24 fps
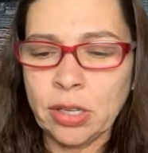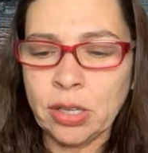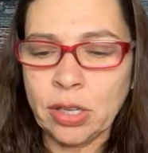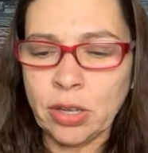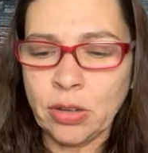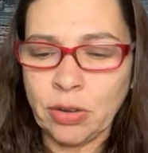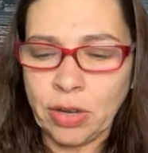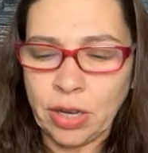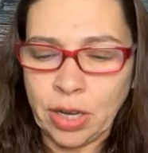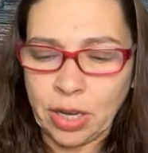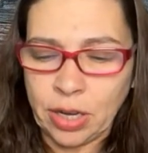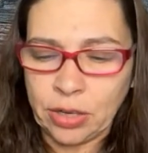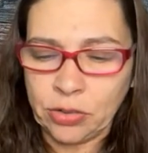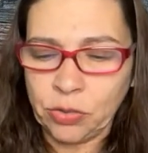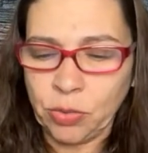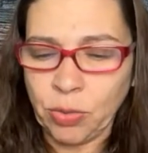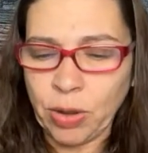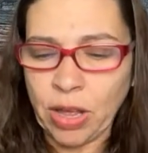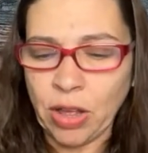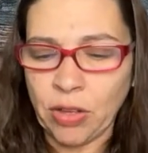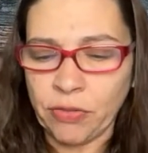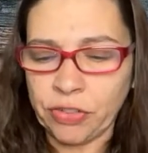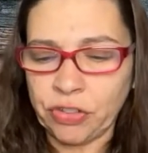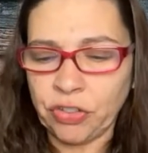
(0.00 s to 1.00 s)
Okay,
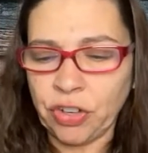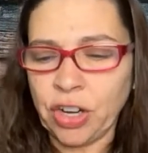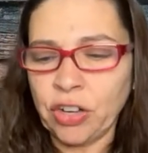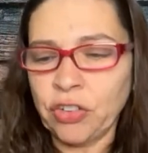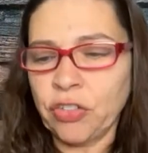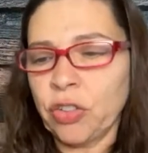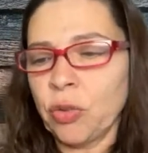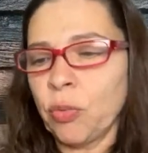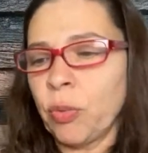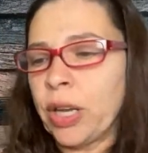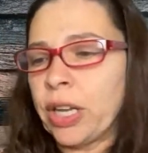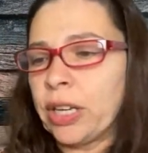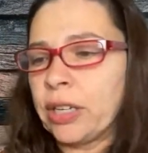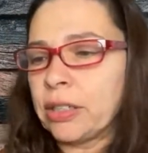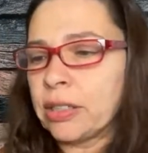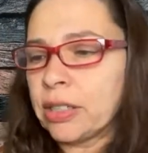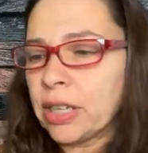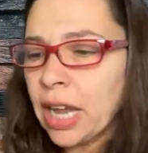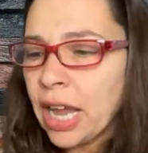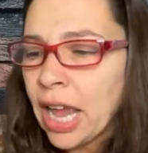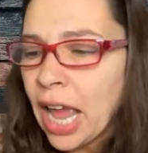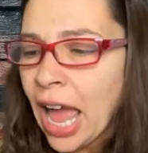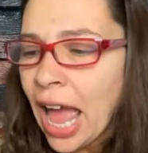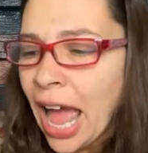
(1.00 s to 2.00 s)
12, a change in the wind.
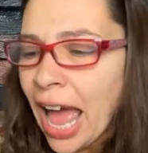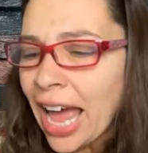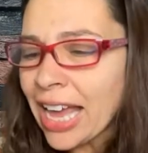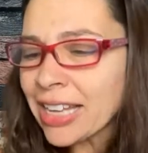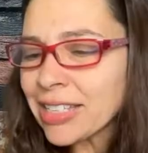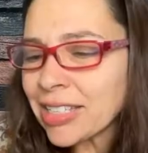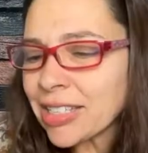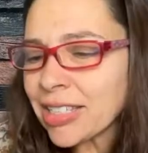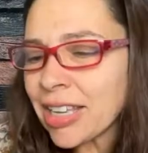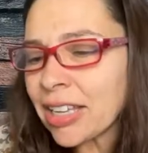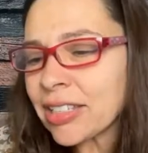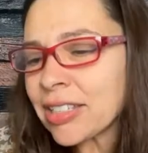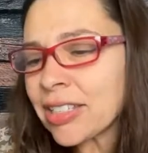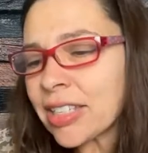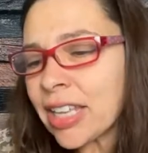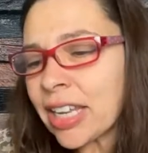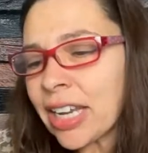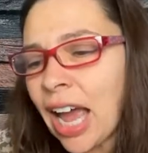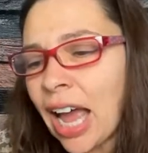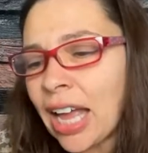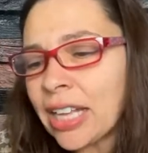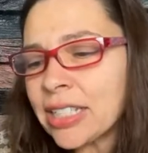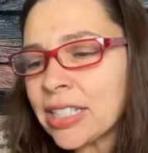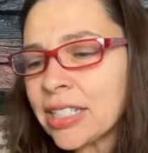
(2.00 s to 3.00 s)
A sense
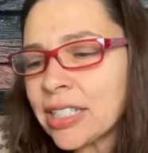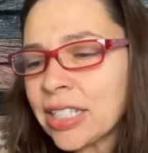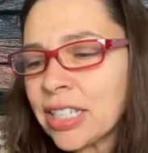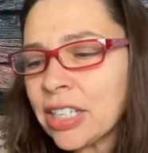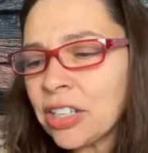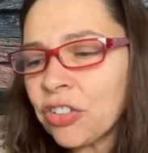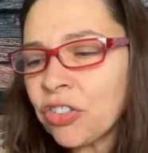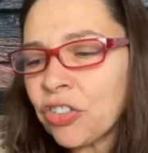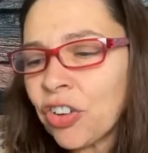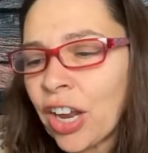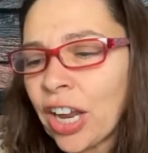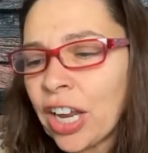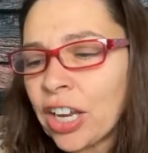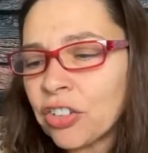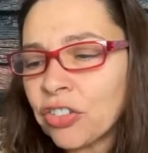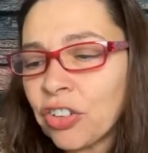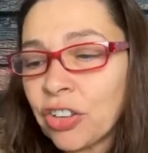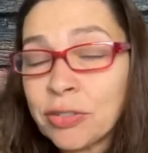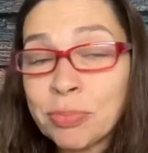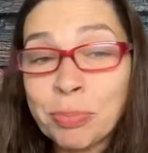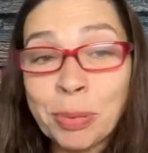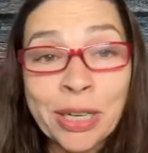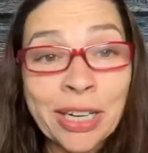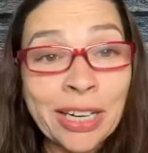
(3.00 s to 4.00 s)
that unseen change
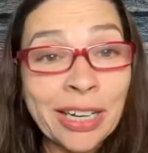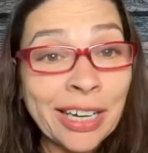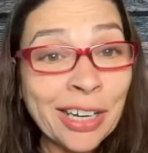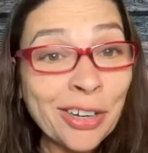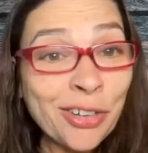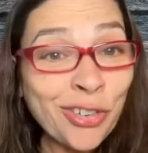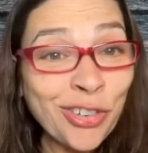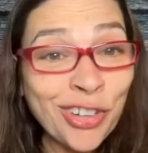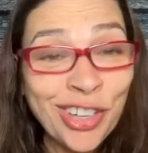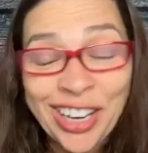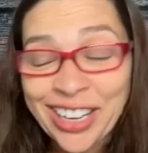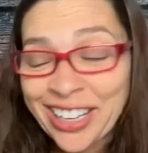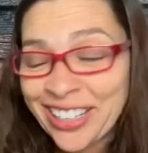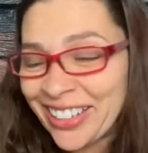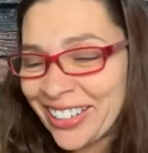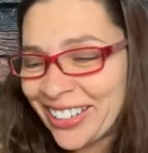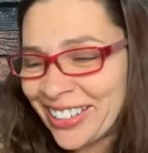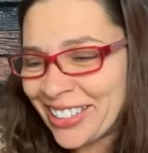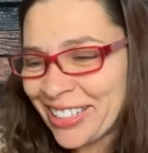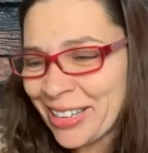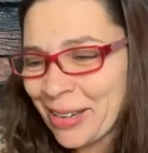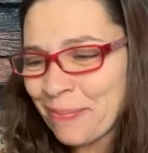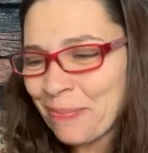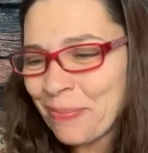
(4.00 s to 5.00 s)
has been
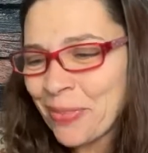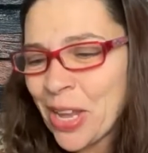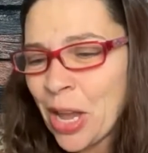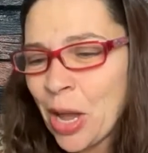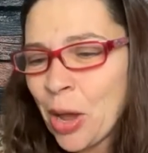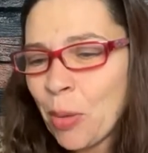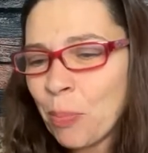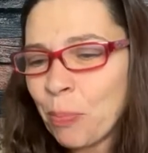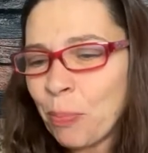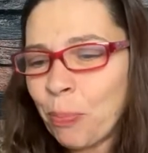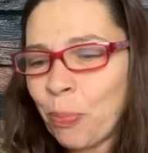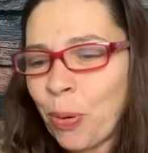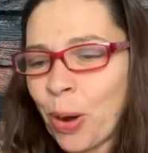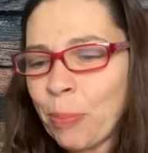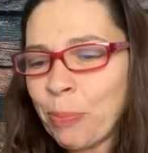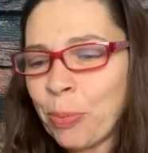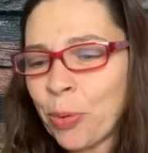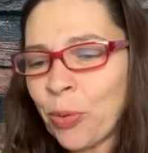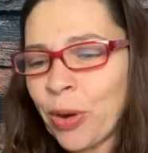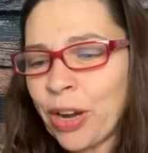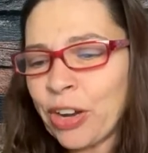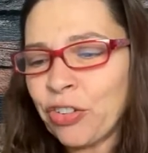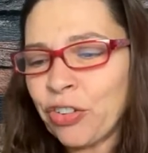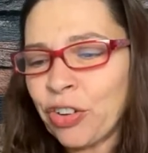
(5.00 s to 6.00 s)
initiated.
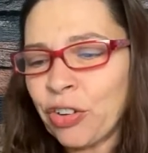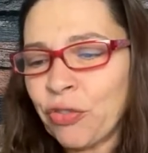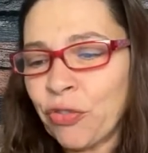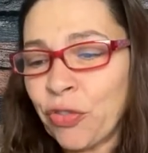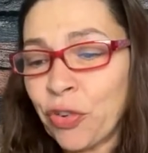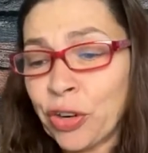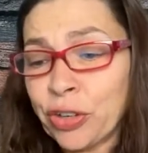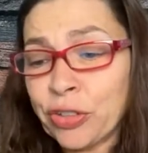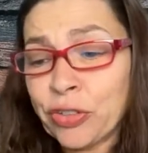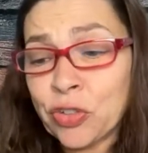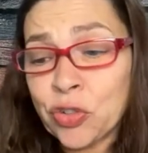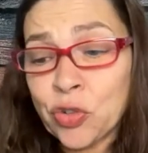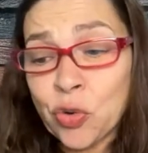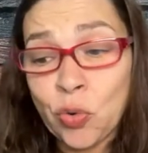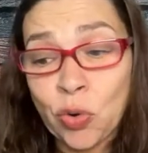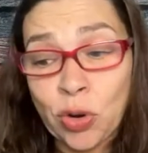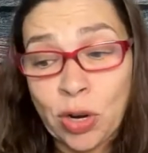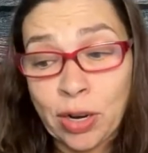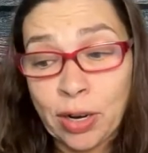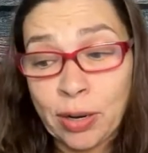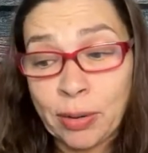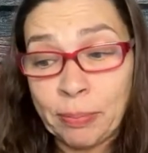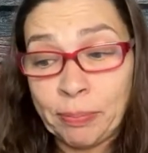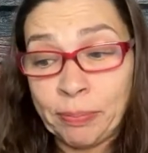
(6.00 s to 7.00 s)
Preparation for a
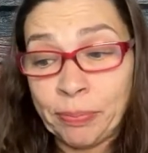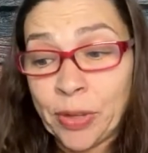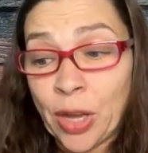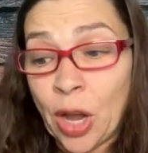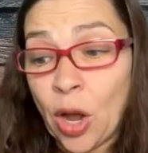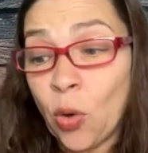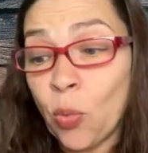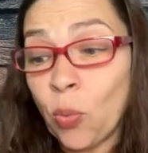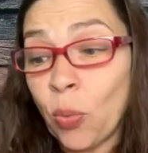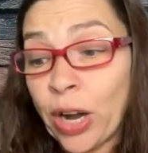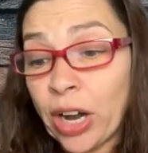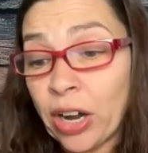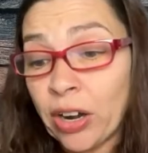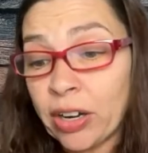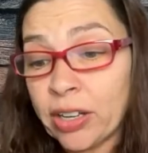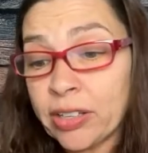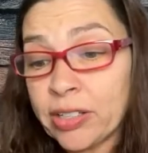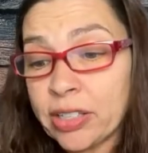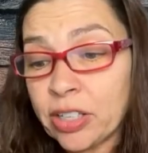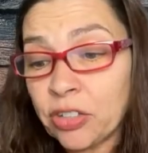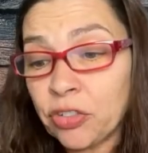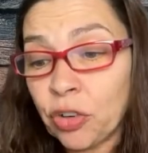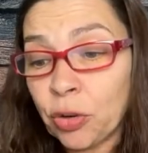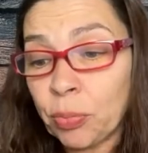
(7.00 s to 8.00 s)
storm.
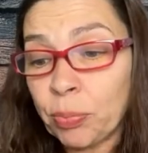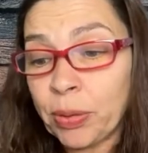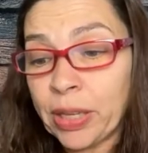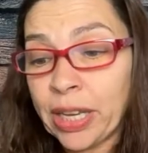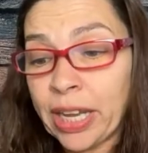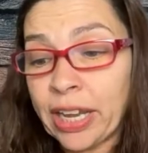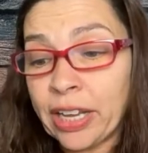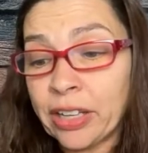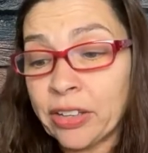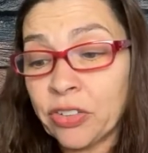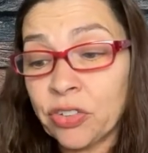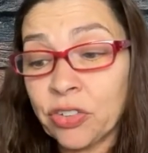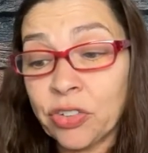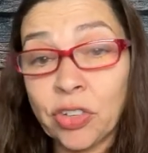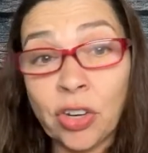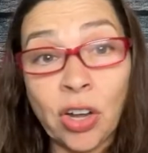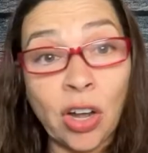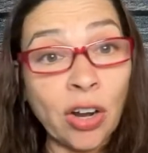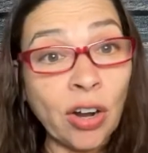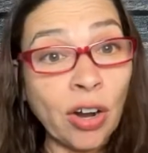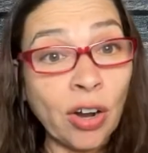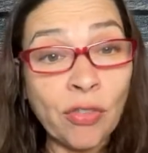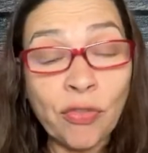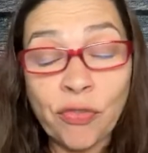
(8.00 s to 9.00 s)
Awareness that your plans are
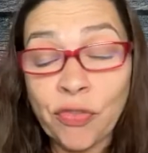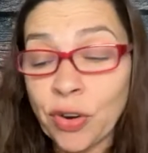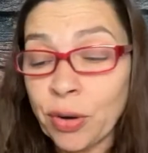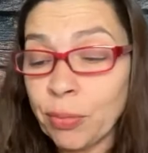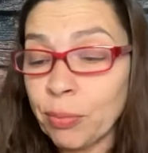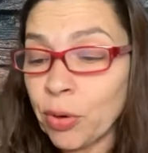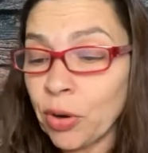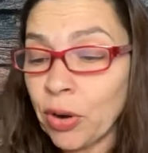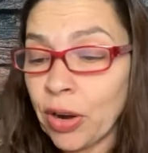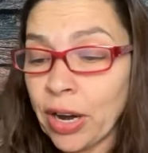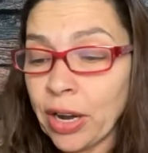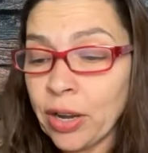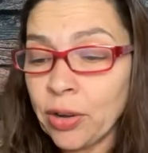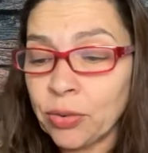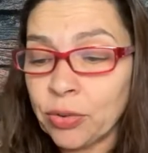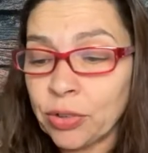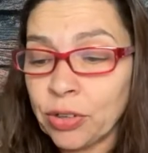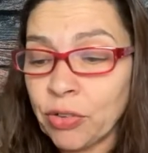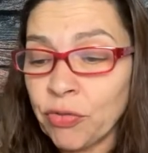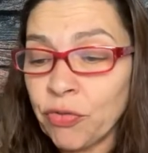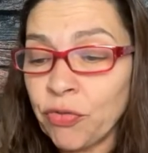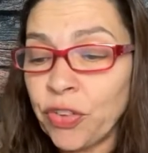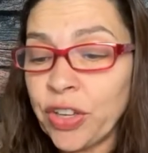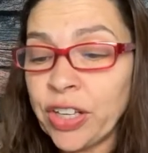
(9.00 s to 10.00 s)
not on firm
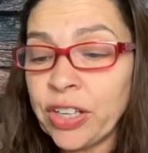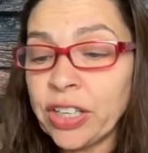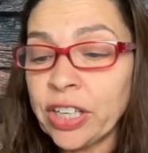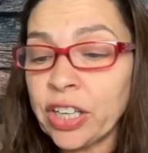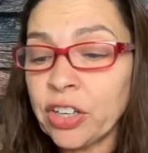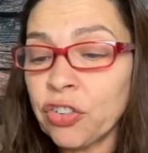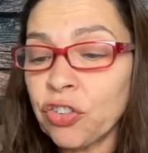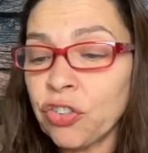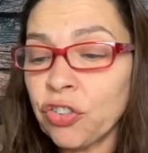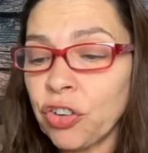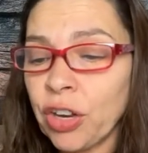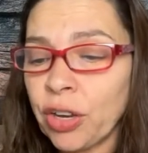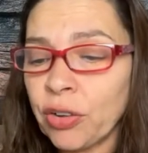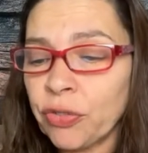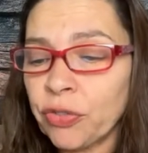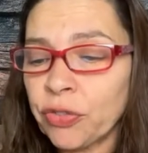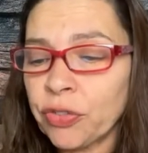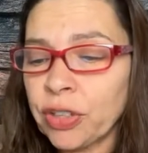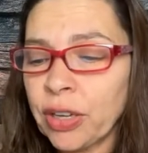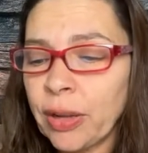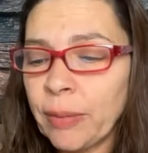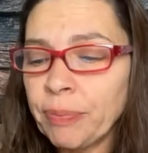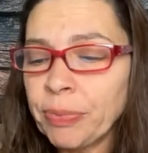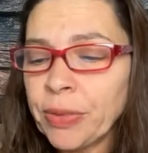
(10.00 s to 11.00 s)
ground. Feeling a
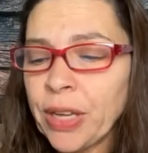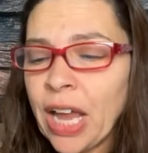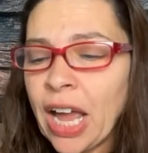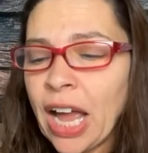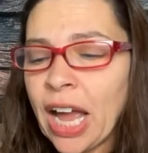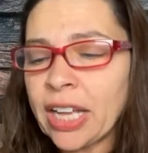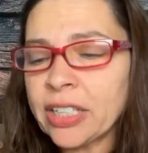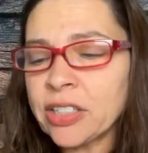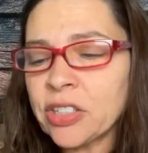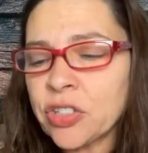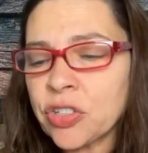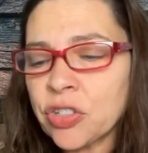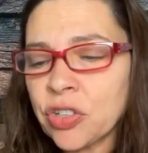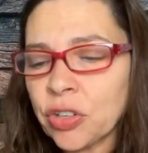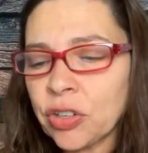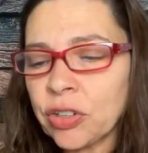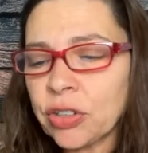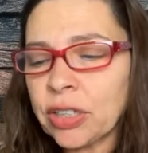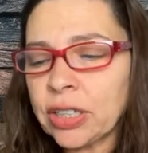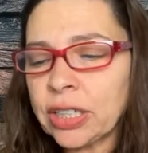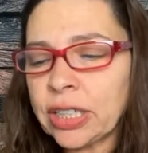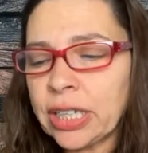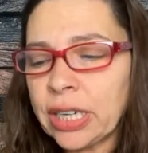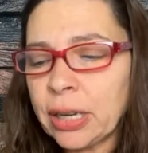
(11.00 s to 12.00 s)
shift.
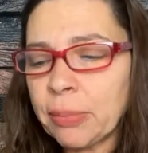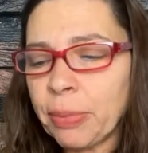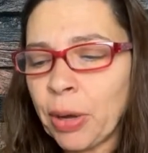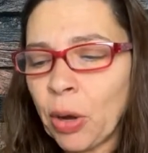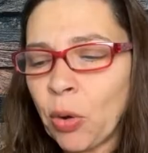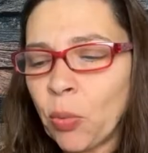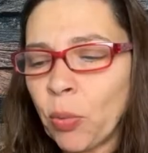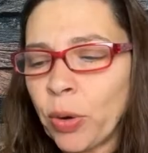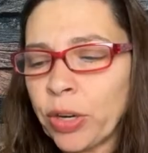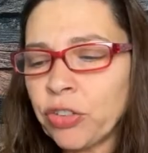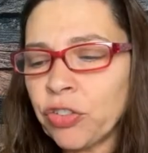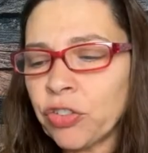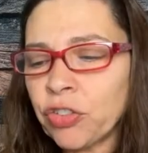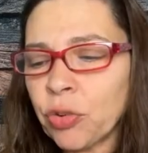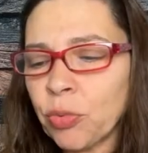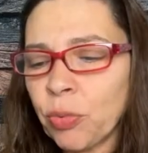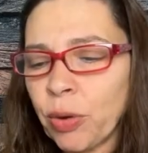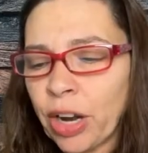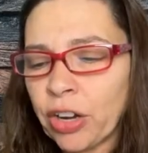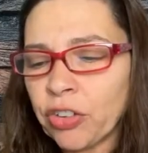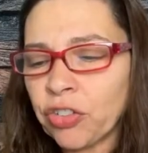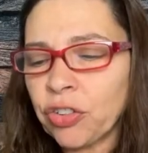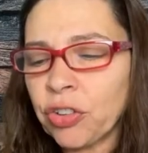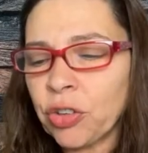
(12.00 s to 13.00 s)
Uncertainty about which
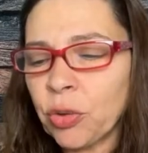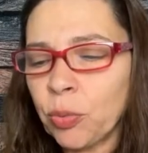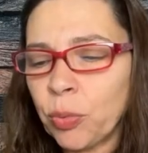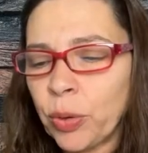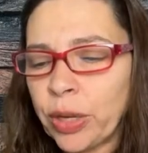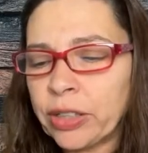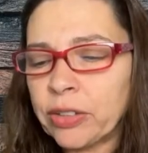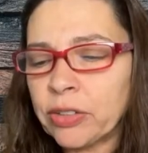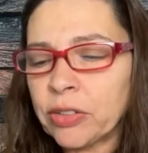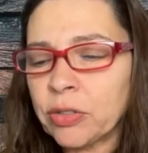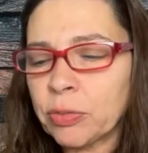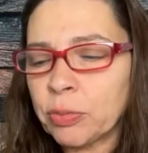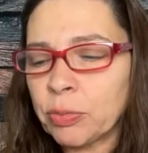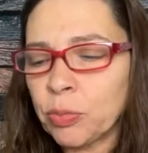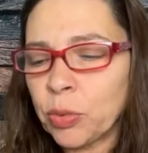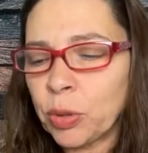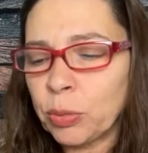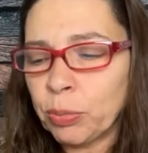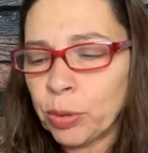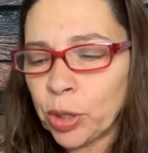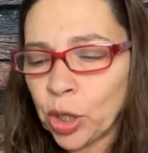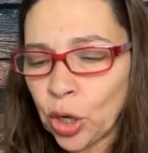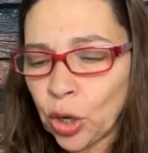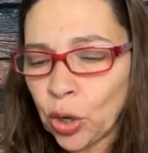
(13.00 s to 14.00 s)
direction the winds
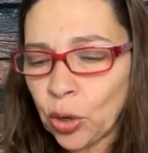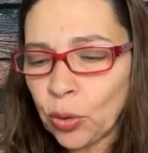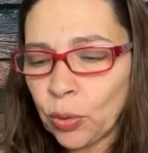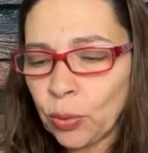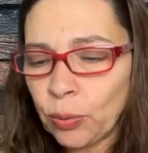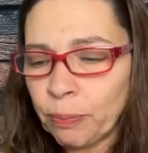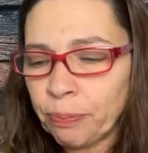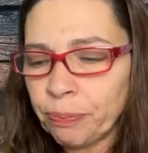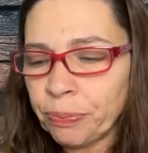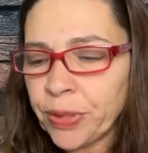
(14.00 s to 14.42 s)
will blow.